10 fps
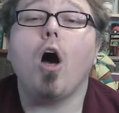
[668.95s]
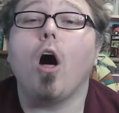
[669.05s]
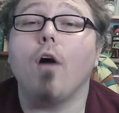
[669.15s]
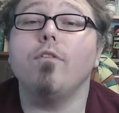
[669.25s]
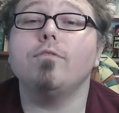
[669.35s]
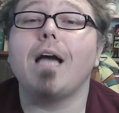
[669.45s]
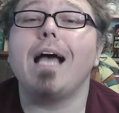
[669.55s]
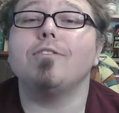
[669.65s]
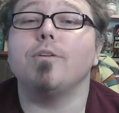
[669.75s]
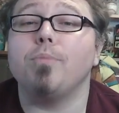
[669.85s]
All those
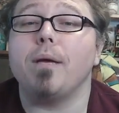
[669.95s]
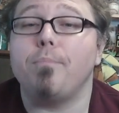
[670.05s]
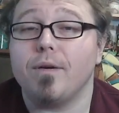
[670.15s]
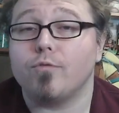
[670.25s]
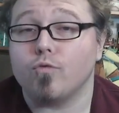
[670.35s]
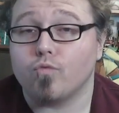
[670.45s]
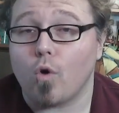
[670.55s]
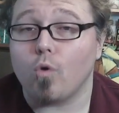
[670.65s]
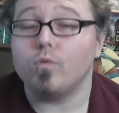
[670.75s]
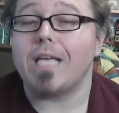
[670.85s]
guys could play pivotal
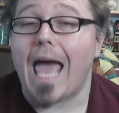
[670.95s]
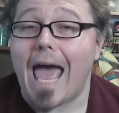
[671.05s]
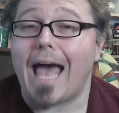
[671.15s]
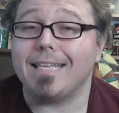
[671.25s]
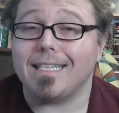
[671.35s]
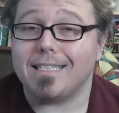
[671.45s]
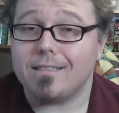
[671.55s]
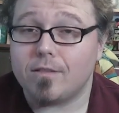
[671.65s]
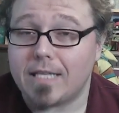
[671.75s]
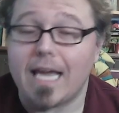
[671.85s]
roles as
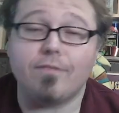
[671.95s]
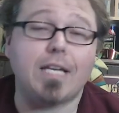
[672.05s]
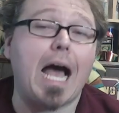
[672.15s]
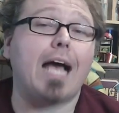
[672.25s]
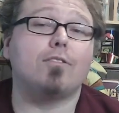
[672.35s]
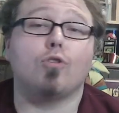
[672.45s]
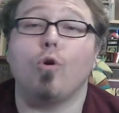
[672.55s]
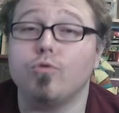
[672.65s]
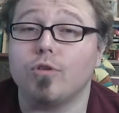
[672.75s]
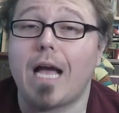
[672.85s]
saves guys,
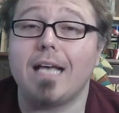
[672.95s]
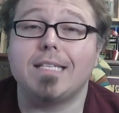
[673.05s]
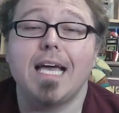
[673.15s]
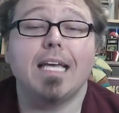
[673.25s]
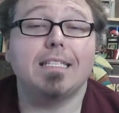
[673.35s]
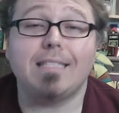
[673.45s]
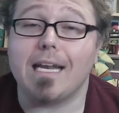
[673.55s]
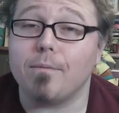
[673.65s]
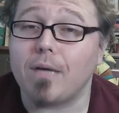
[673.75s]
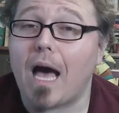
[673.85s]
closer guys,
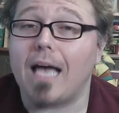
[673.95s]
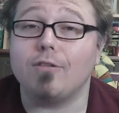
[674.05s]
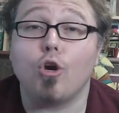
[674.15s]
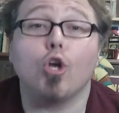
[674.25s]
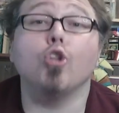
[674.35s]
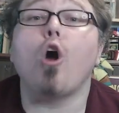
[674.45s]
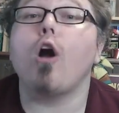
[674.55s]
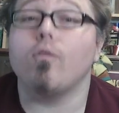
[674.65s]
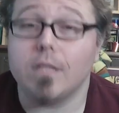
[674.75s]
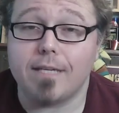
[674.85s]
setup guys,
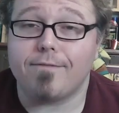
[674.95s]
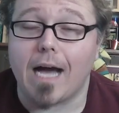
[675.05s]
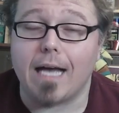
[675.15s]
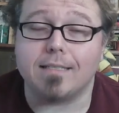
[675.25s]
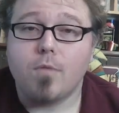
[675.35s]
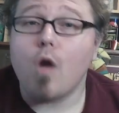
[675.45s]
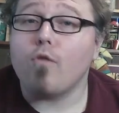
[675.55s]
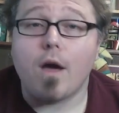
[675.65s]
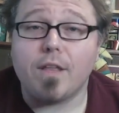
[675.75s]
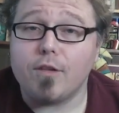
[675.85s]
long relief guys.
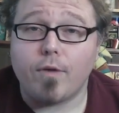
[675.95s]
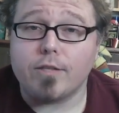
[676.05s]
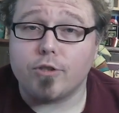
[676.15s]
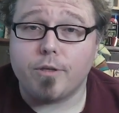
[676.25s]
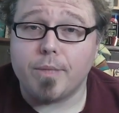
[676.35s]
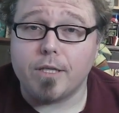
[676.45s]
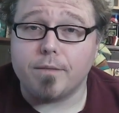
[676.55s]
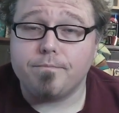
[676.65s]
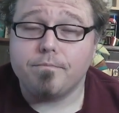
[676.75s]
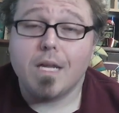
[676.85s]
Overall, I think the Rays are going to be good.